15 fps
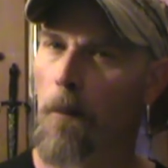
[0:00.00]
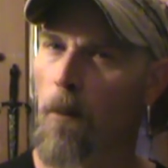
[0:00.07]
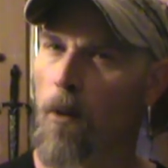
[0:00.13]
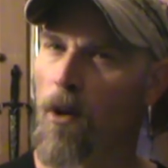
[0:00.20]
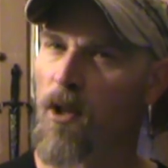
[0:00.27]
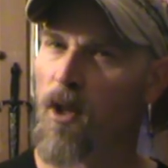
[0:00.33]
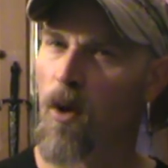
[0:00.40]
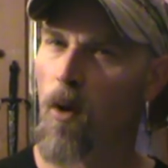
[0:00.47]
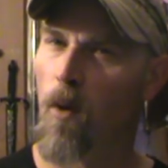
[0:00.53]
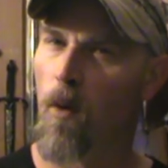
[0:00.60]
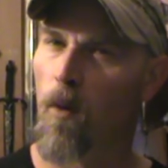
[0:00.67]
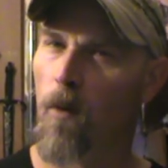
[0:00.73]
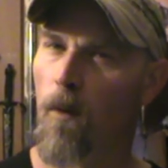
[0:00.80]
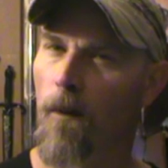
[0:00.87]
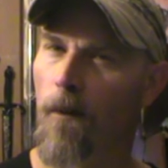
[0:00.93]
more
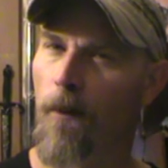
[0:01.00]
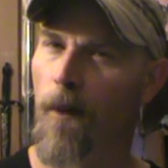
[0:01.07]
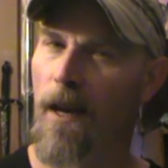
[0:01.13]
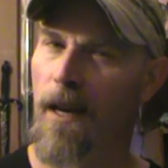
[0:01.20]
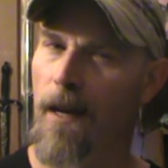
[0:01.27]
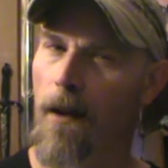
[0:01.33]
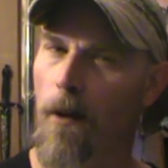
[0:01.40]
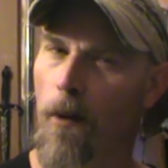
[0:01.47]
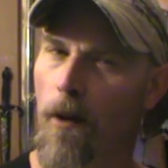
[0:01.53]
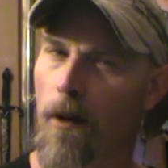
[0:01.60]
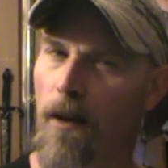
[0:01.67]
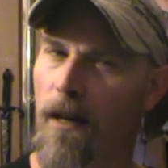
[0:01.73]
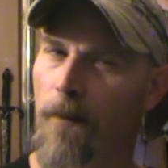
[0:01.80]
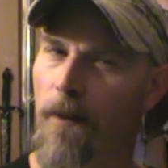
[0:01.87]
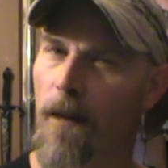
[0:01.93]
so than the
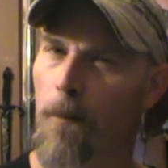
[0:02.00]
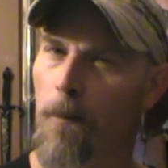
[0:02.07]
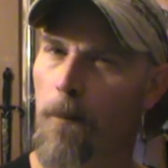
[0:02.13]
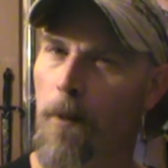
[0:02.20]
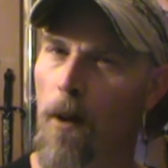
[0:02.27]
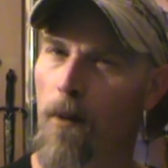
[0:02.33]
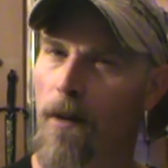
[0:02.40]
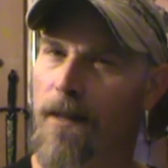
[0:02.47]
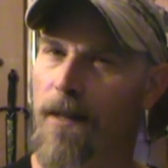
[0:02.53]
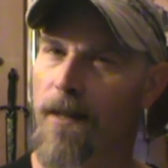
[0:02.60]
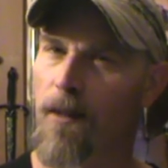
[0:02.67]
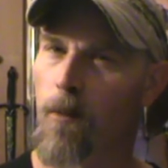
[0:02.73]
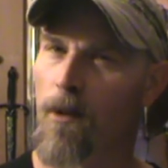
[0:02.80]
other, giving them bonuses,